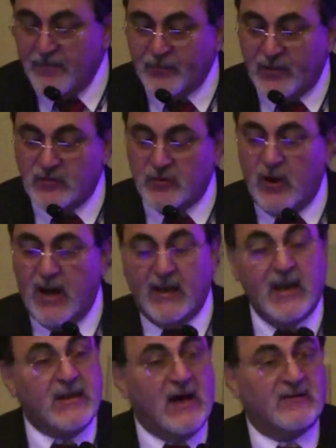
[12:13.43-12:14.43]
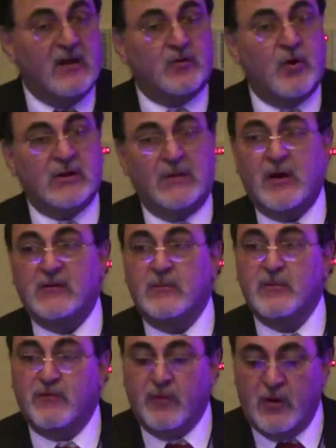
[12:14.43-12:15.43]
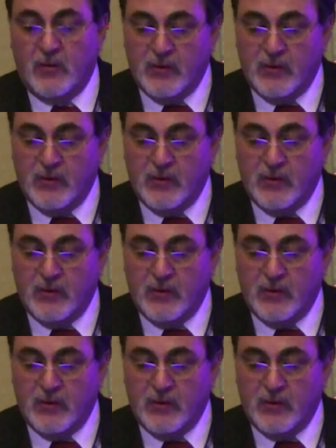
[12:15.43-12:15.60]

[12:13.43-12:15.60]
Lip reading: So again, as I talked about it before,